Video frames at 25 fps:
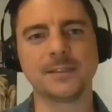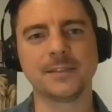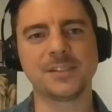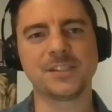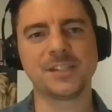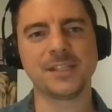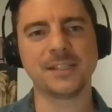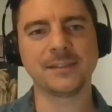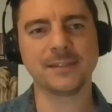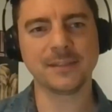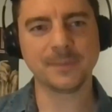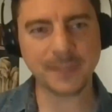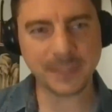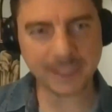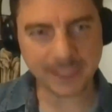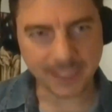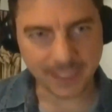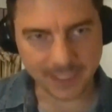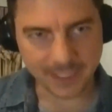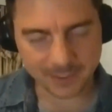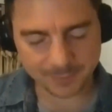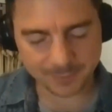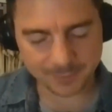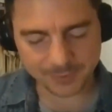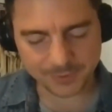Gentlemen,
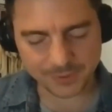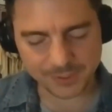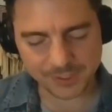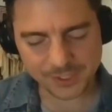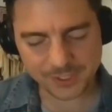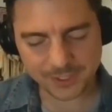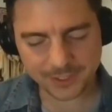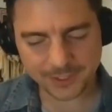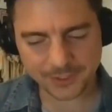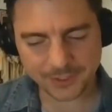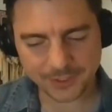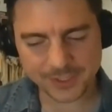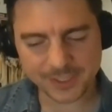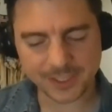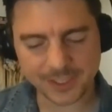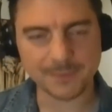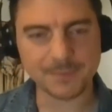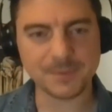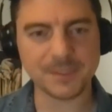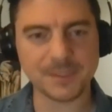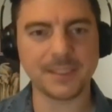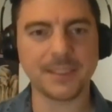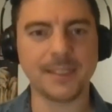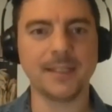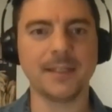I appreciate your
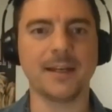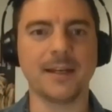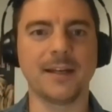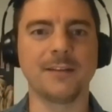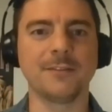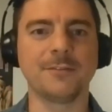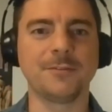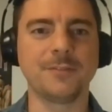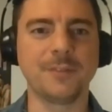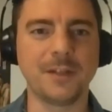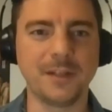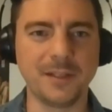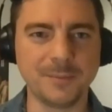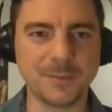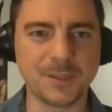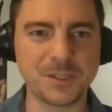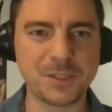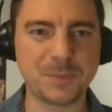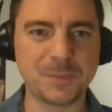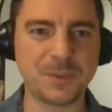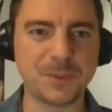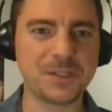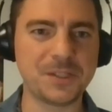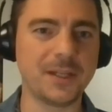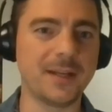time today. I very
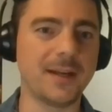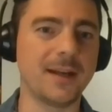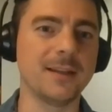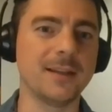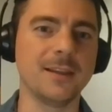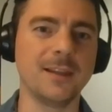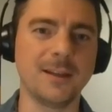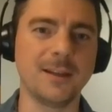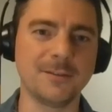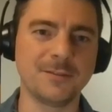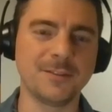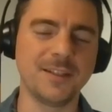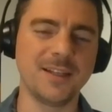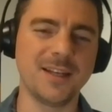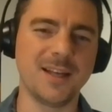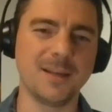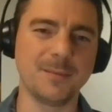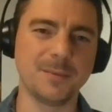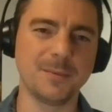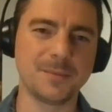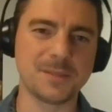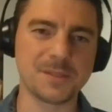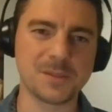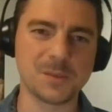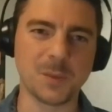much appreciate it. I love the
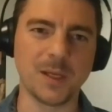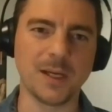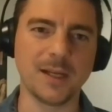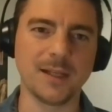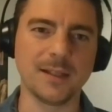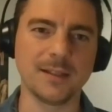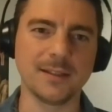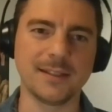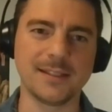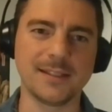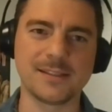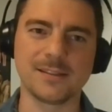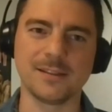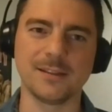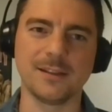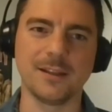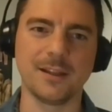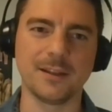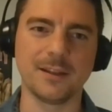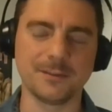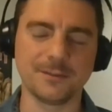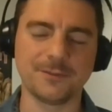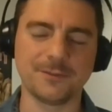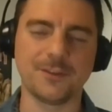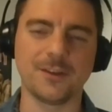album as well. It's a
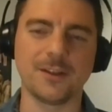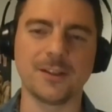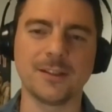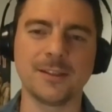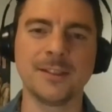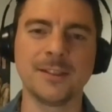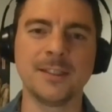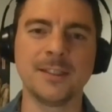lot of fun.